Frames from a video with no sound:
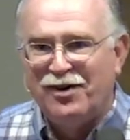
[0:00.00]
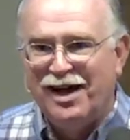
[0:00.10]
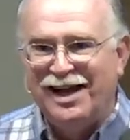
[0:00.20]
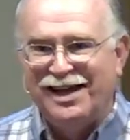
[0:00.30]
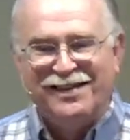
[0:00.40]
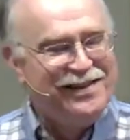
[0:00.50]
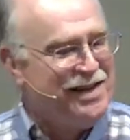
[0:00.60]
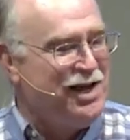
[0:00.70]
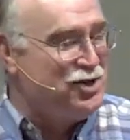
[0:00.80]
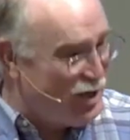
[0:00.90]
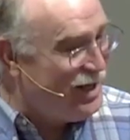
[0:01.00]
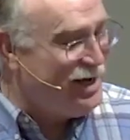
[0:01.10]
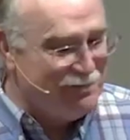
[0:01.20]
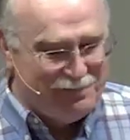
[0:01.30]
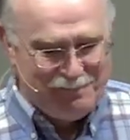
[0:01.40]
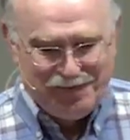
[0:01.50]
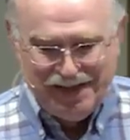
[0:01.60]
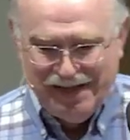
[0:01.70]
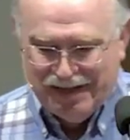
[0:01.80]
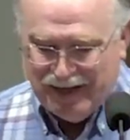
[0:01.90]
Right? He should have.
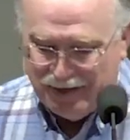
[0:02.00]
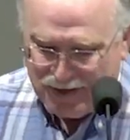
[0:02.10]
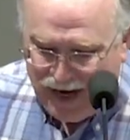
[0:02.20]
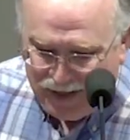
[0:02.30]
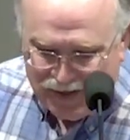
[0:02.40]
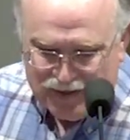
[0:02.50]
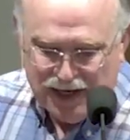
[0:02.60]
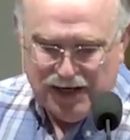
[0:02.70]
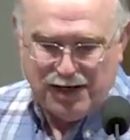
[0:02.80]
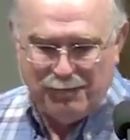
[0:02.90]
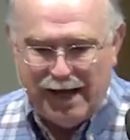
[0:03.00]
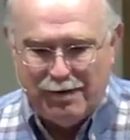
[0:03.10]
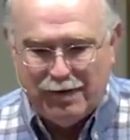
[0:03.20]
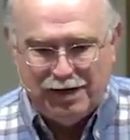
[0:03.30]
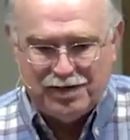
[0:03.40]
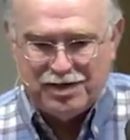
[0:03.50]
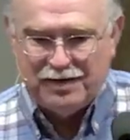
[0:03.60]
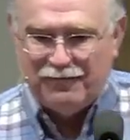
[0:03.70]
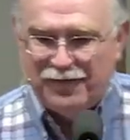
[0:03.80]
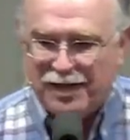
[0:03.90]
He's got the 10
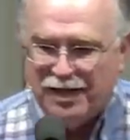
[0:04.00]
commandments.